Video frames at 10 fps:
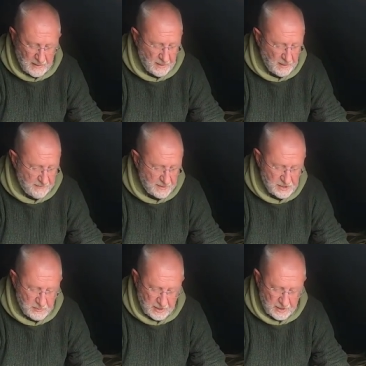Uh, for
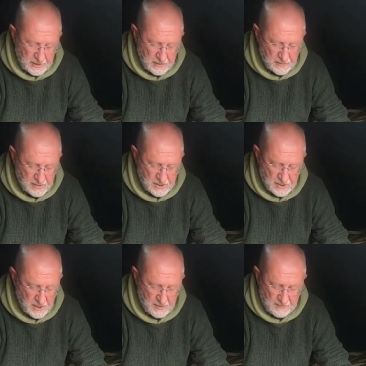this we're going to
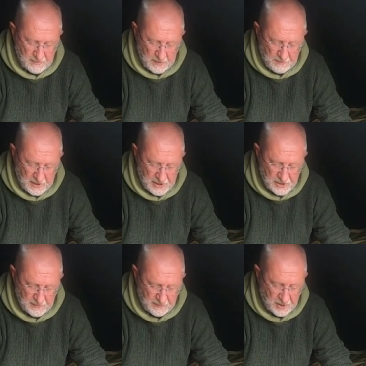use um, a
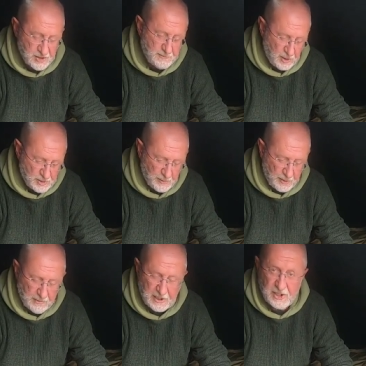piece of, because most of
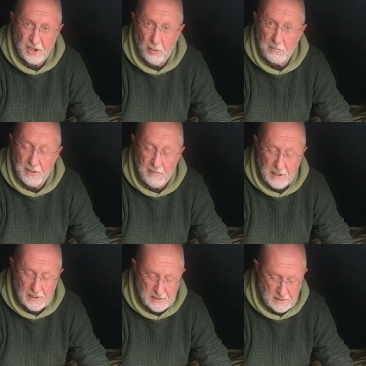my rigs are combi
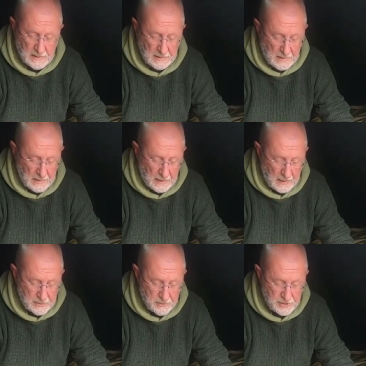rigs,
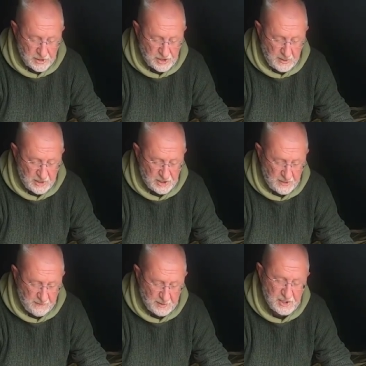uh, using a
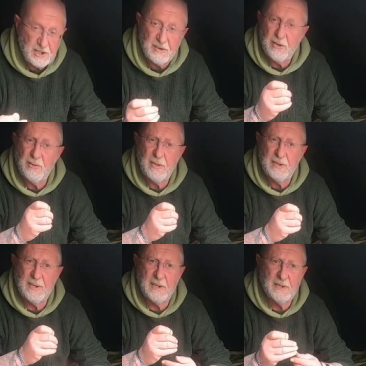semi-stiff material
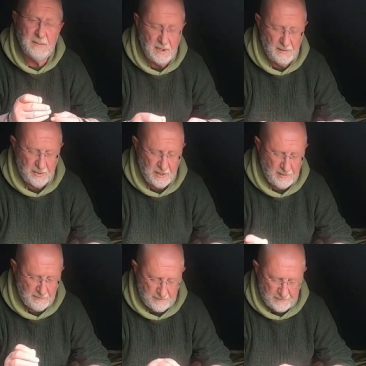and then a, a
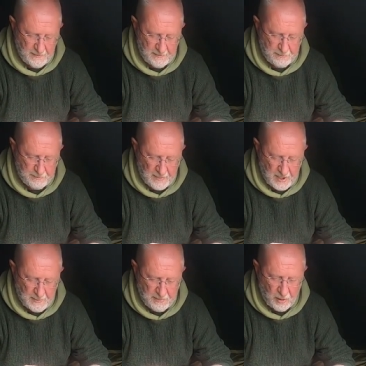very
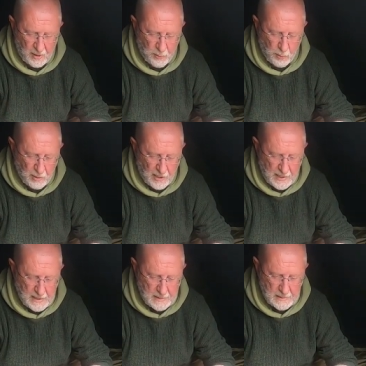uh, pliable
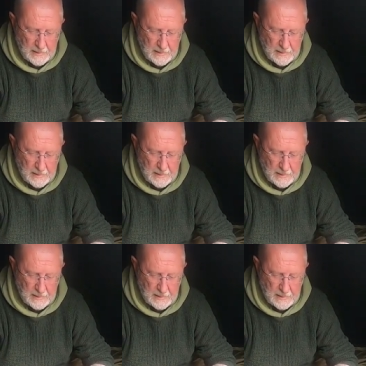braid.